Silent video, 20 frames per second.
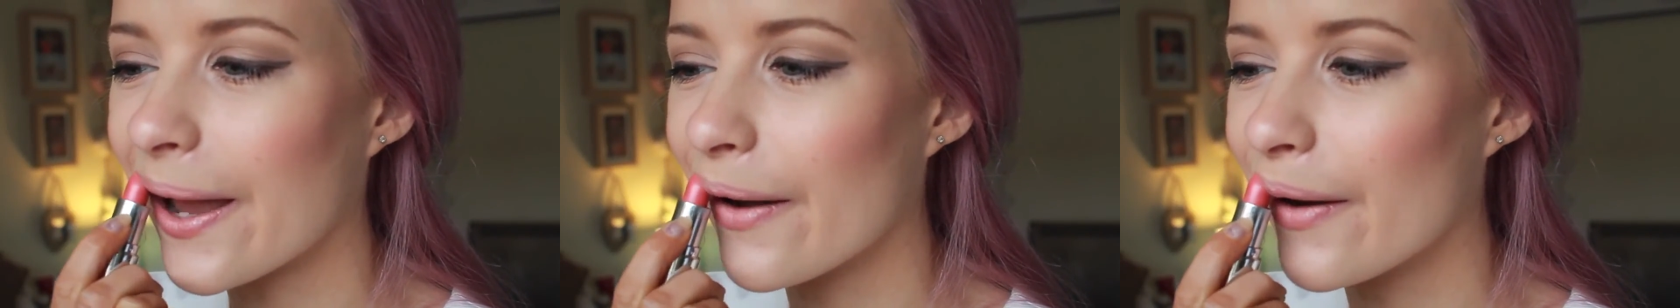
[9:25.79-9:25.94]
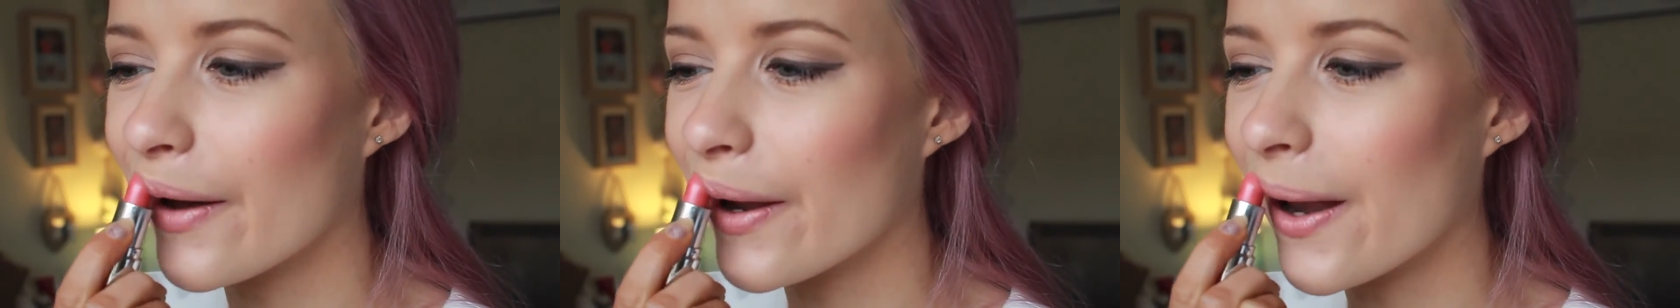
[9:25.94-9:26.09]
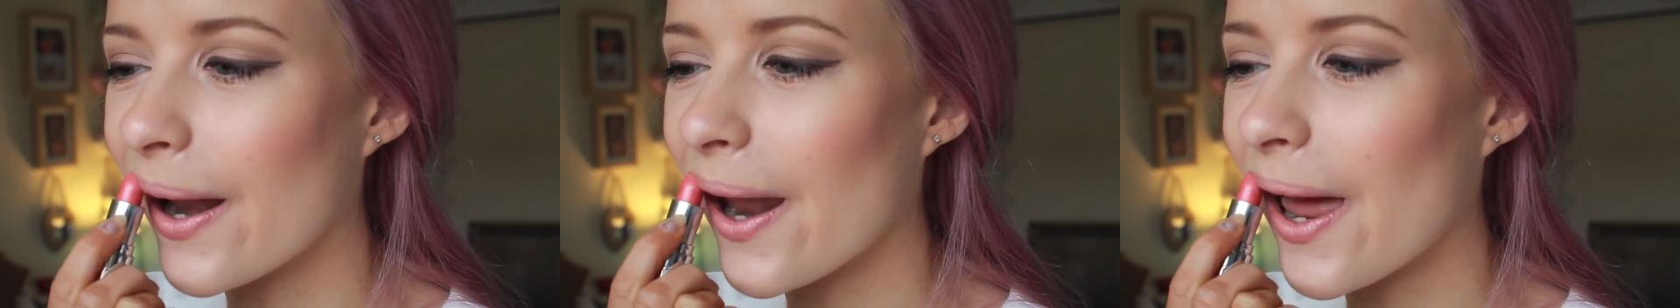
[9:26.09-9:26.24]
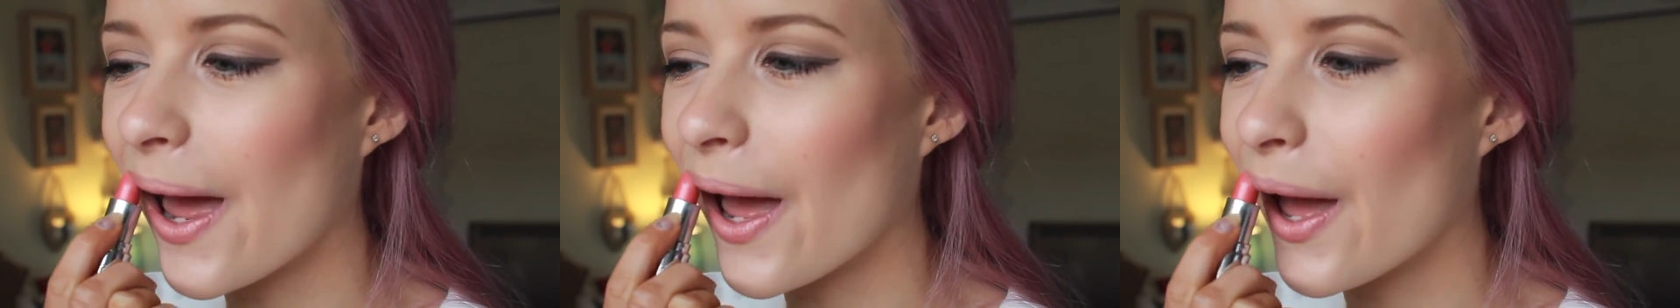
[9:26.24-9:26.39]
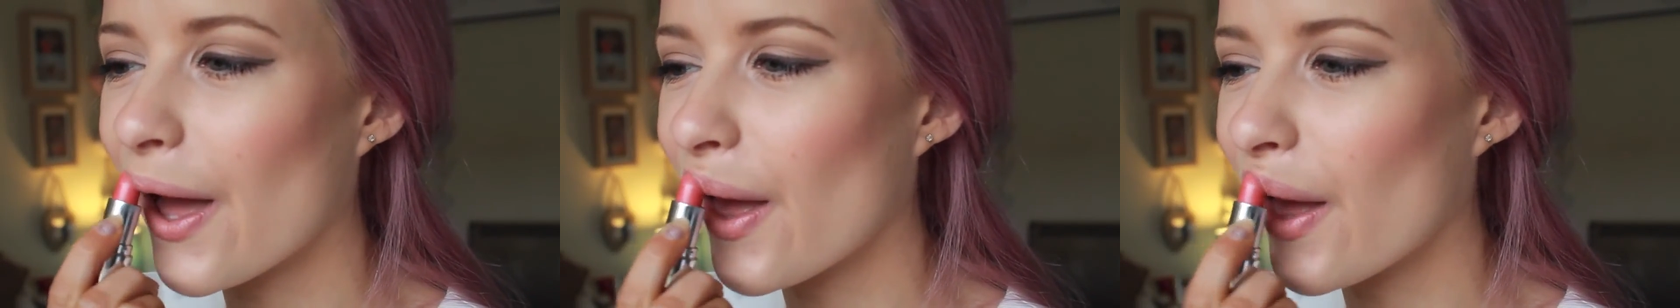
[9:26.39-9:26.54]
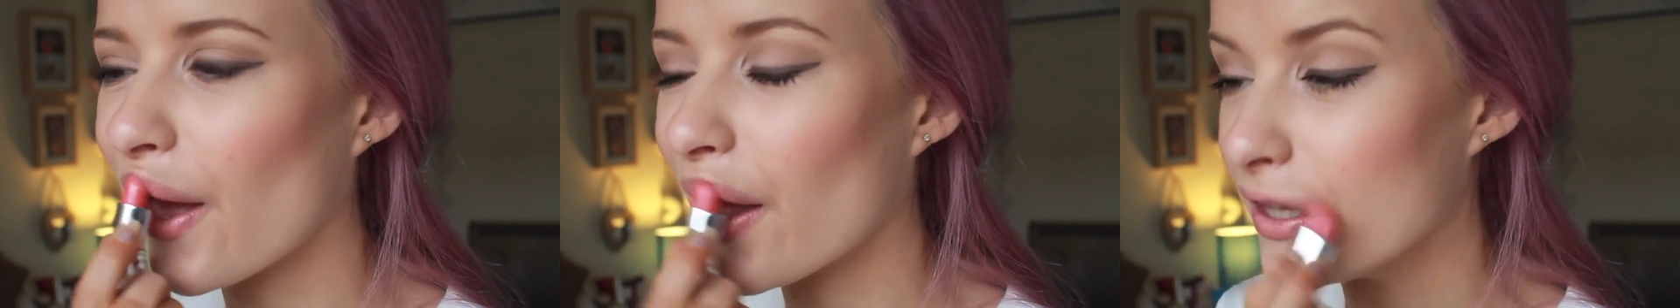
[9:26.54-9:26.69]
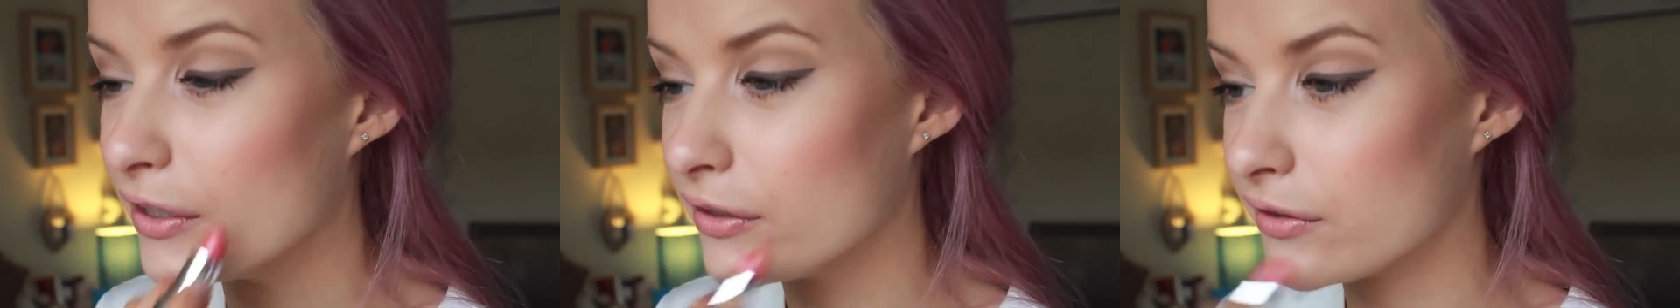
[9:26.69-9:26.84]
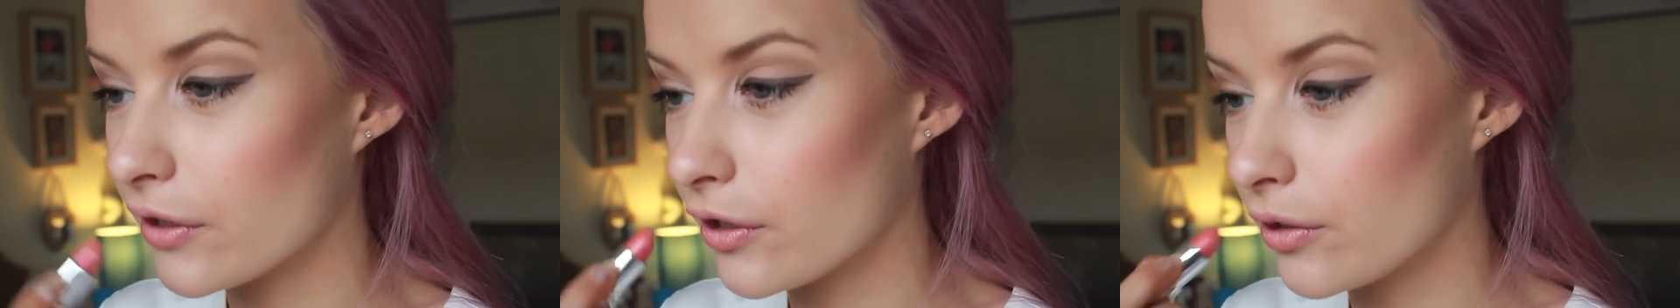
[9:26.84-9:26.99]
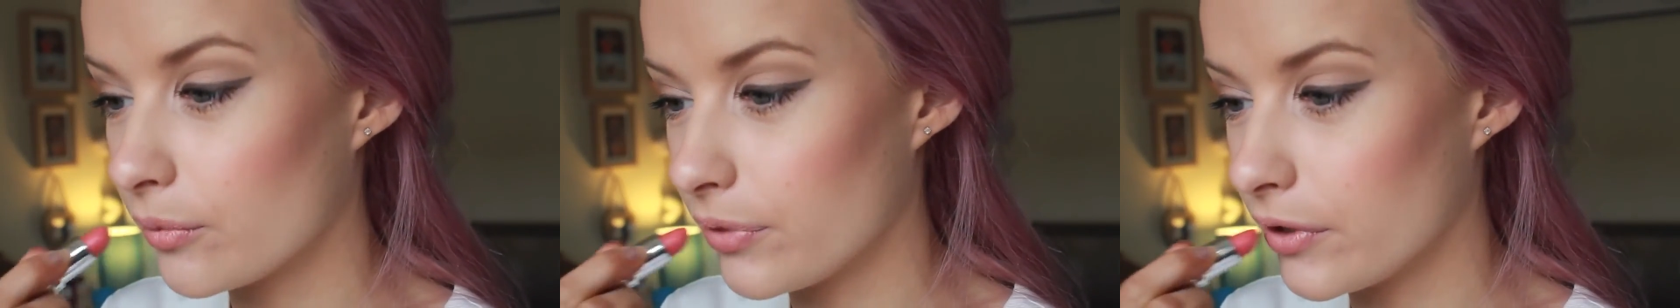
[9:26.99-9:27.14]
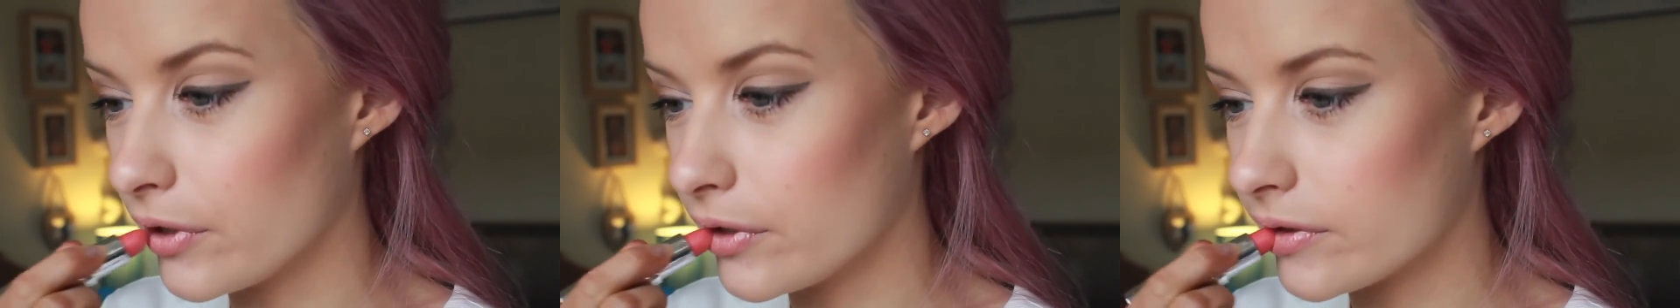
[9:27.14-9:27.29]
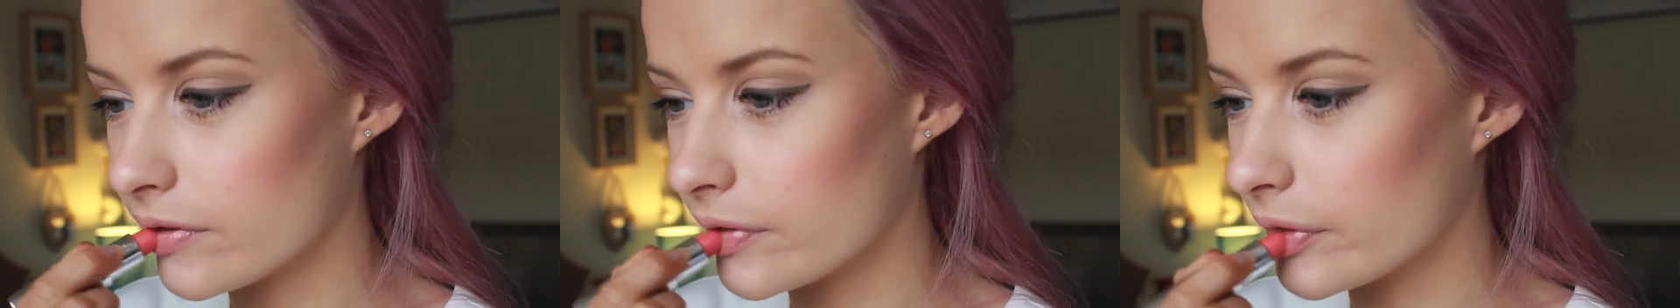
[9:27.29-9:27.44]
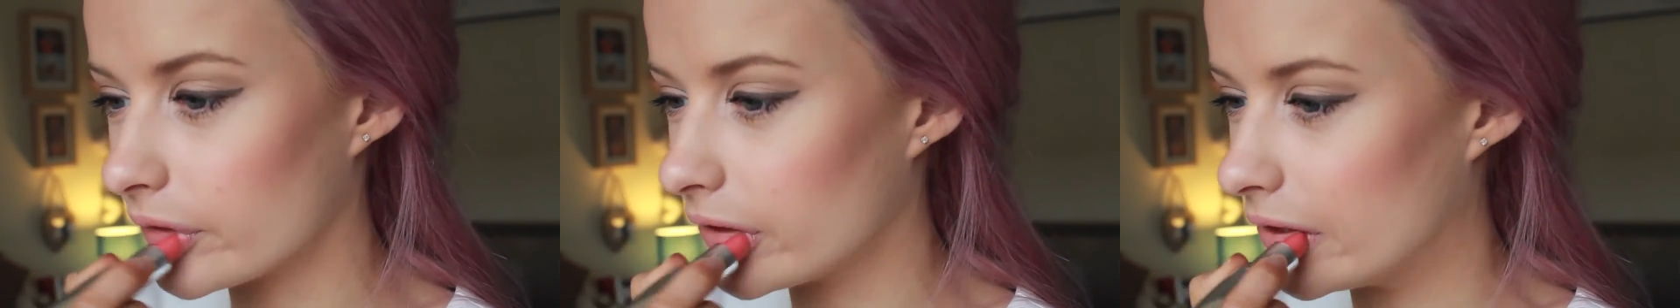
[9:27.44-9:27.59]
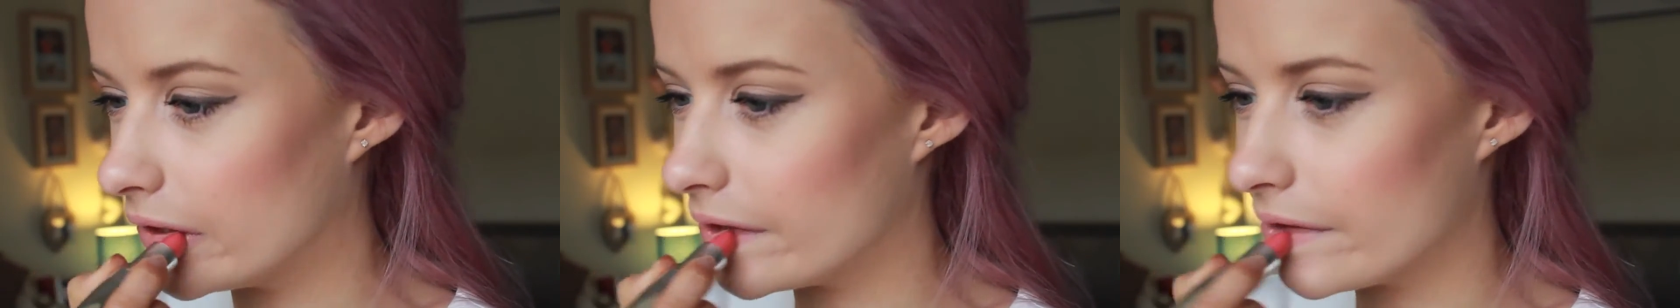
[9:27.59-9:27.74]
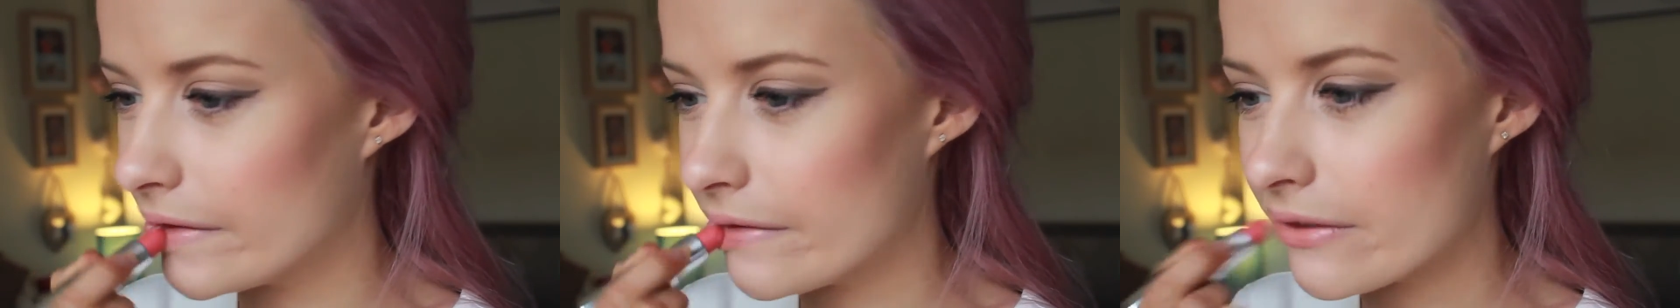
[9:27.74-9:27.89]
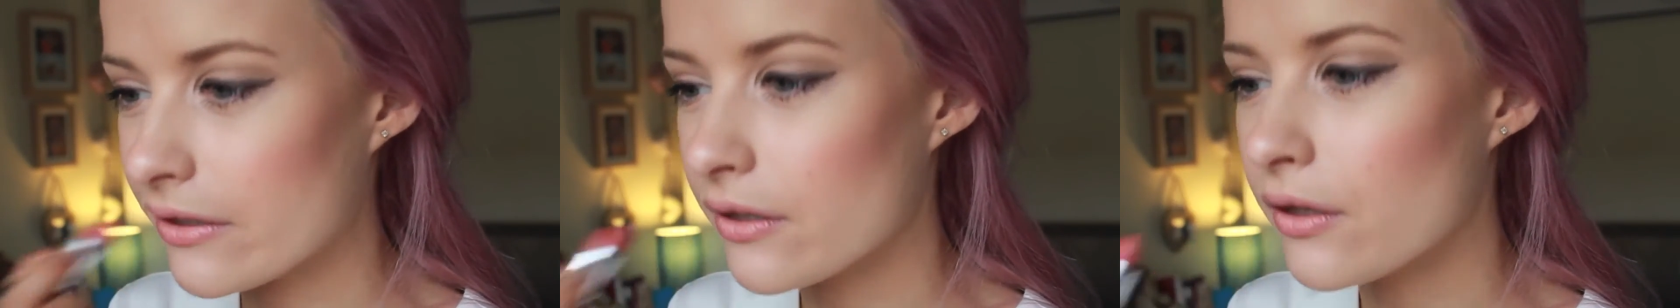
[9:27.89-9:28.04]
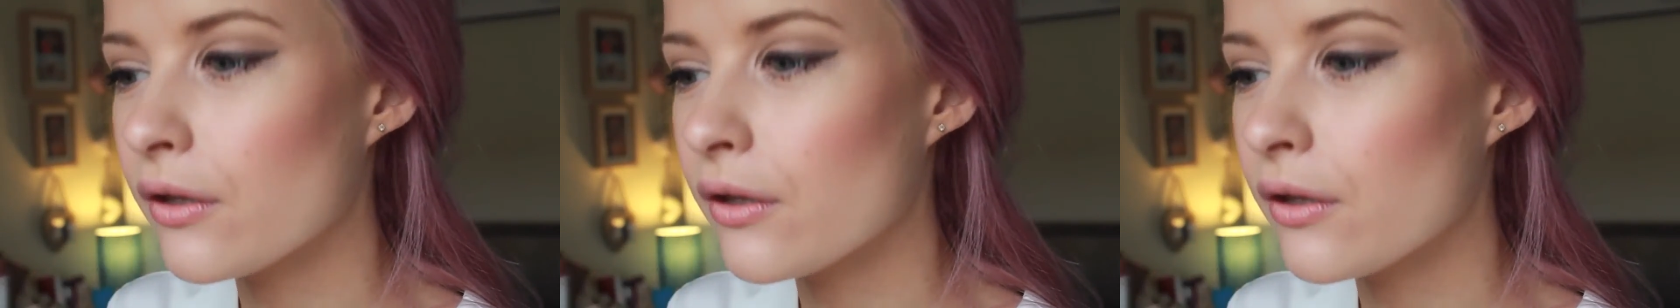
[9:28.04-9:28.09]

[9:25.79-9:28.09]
go on so beautifully.